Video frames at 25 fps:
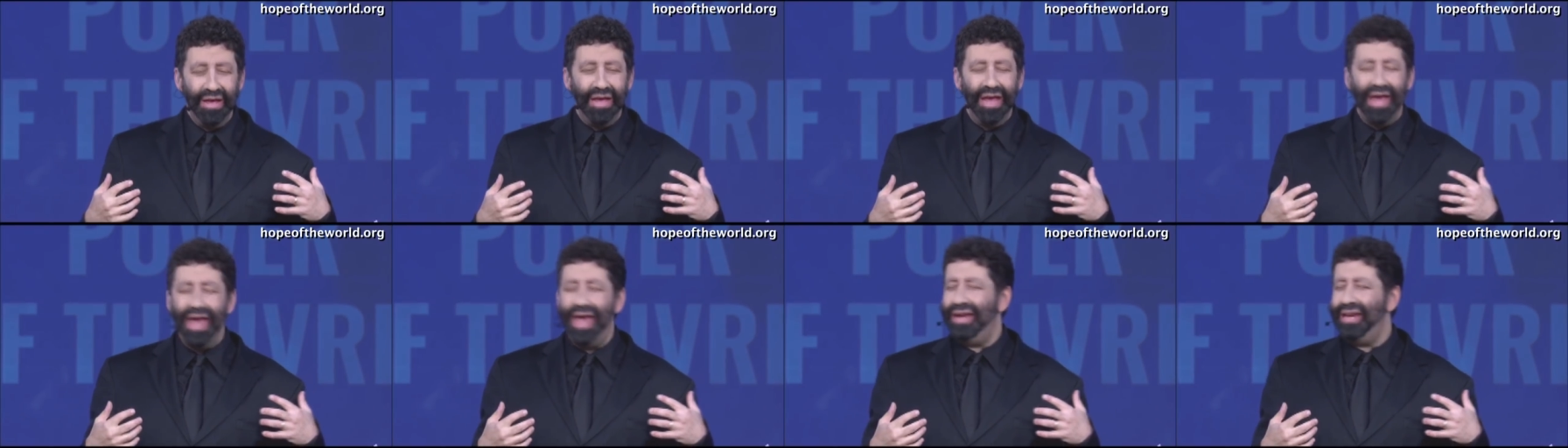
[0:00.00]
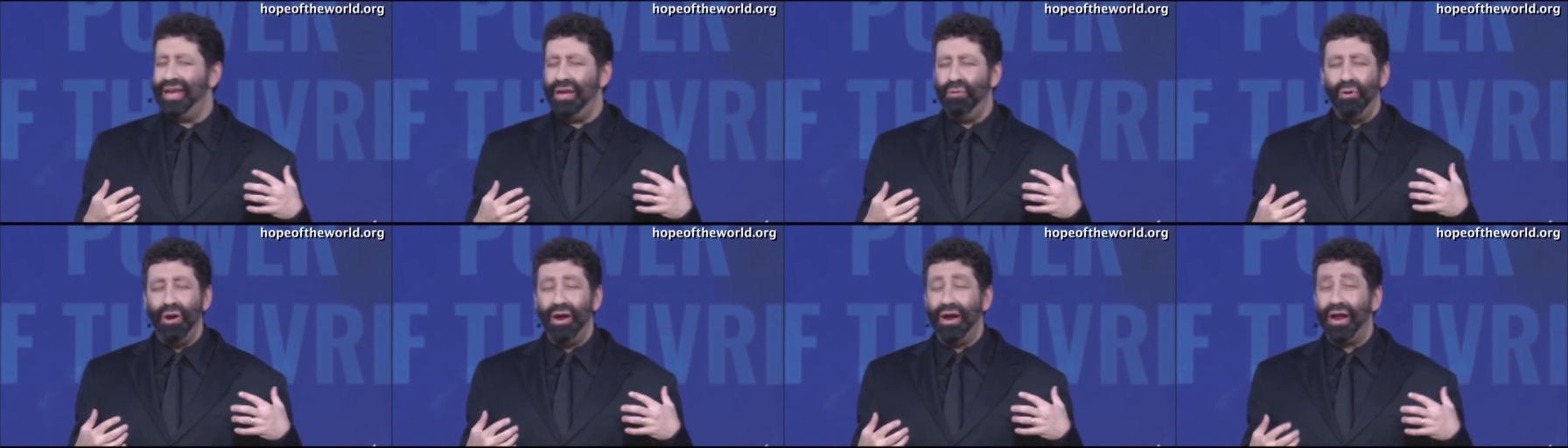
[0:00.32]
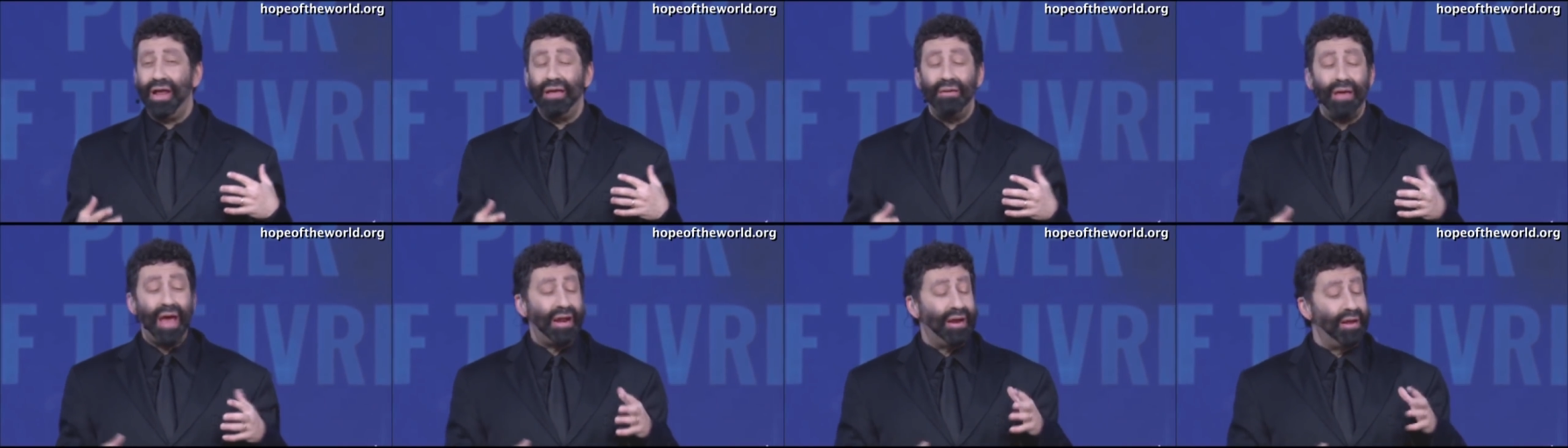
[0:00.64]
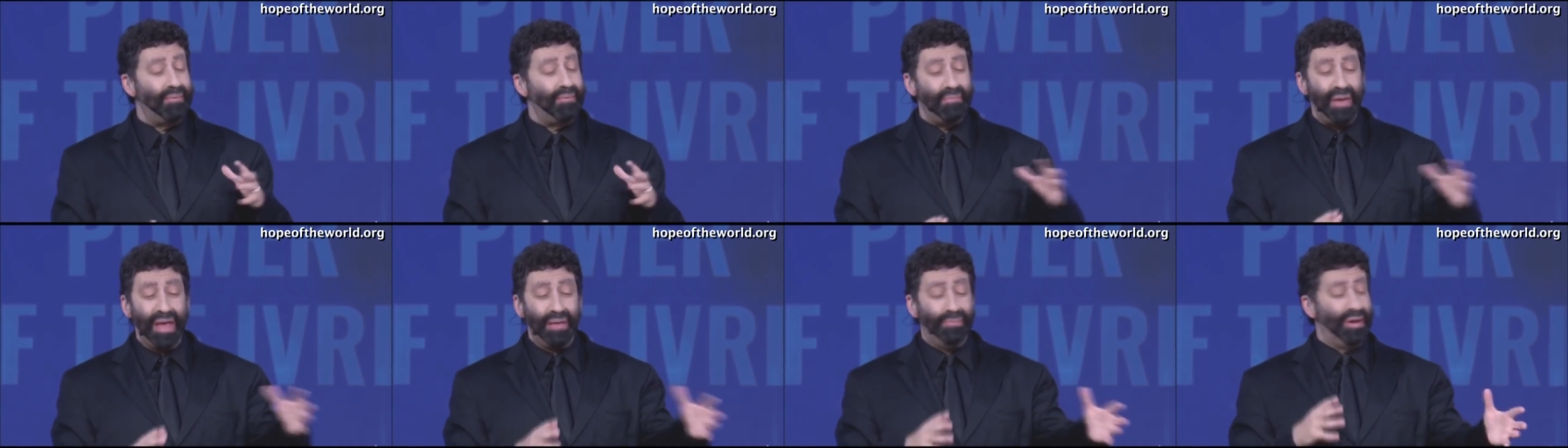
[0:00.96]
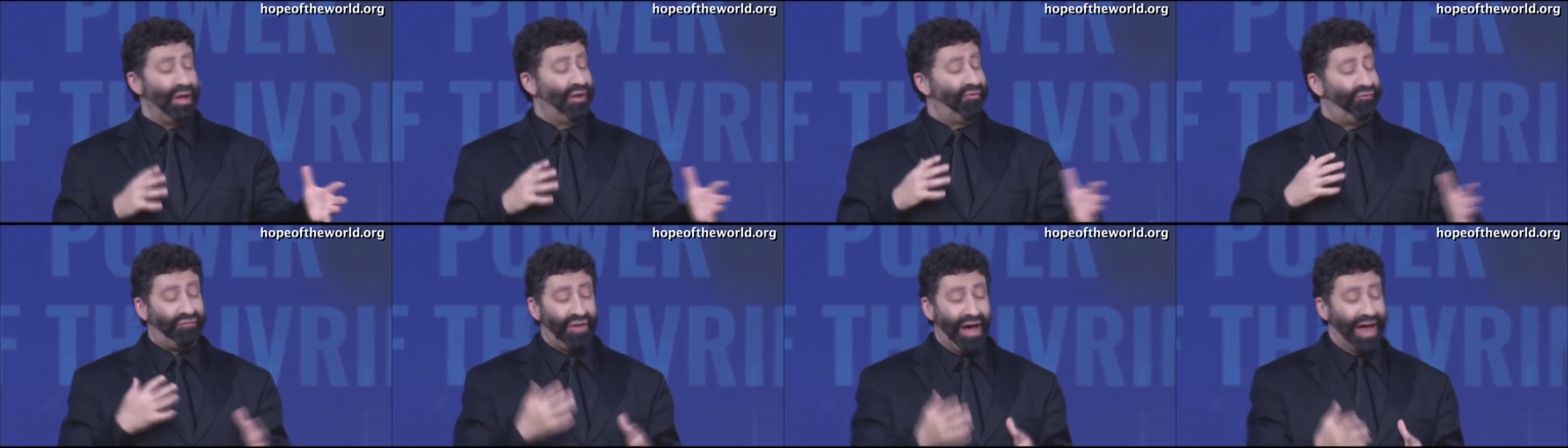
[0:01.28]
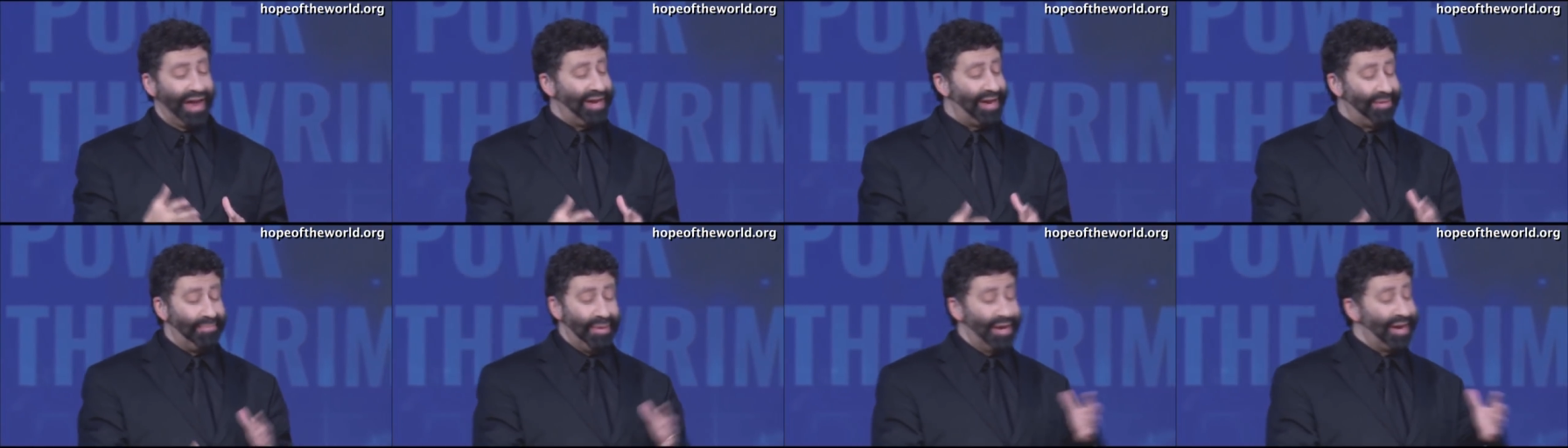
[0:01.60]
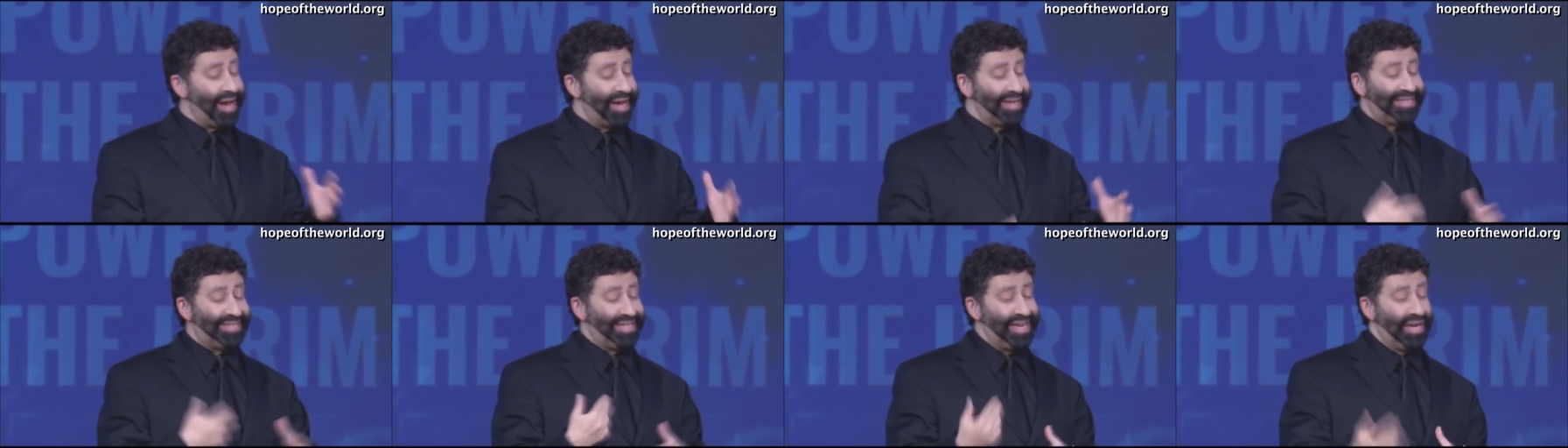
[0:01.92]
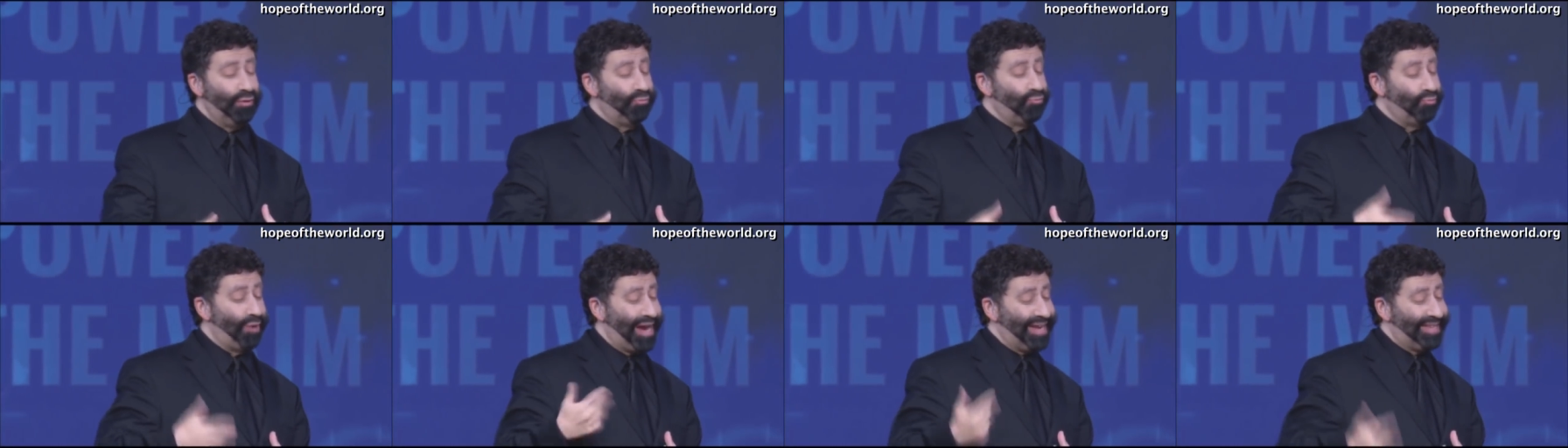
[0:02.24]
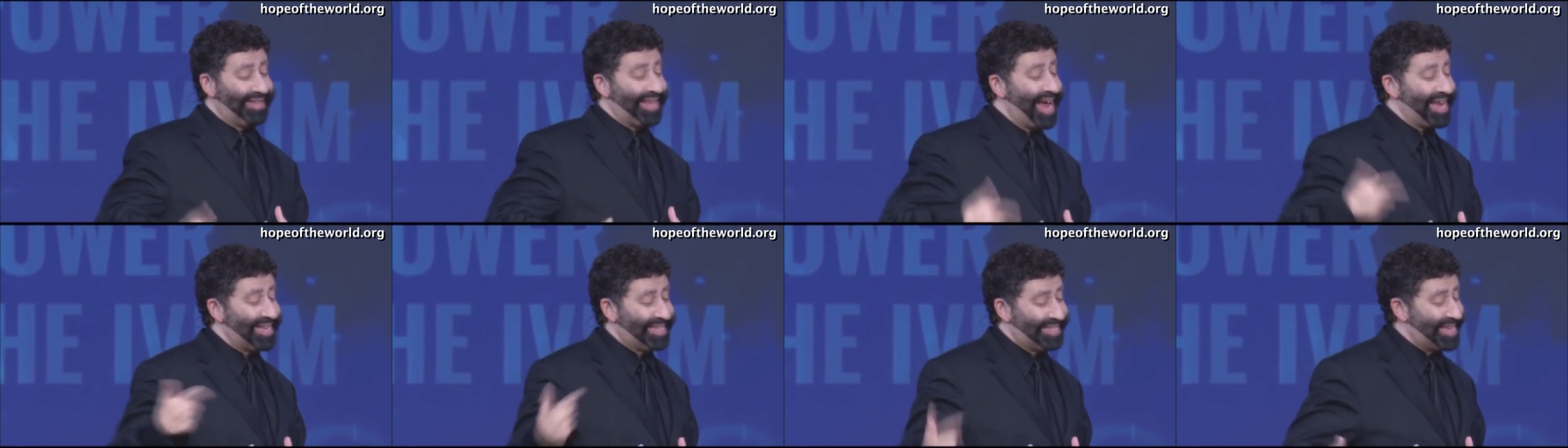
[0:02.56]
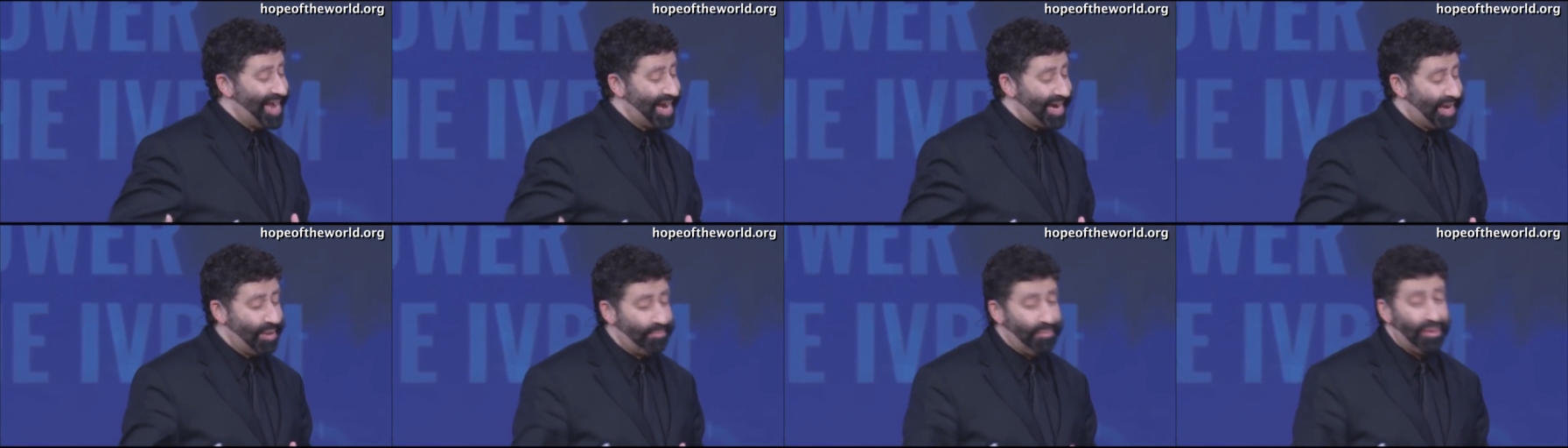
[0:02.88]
Anywhere, I, maybe a fight, I may not see it right that second,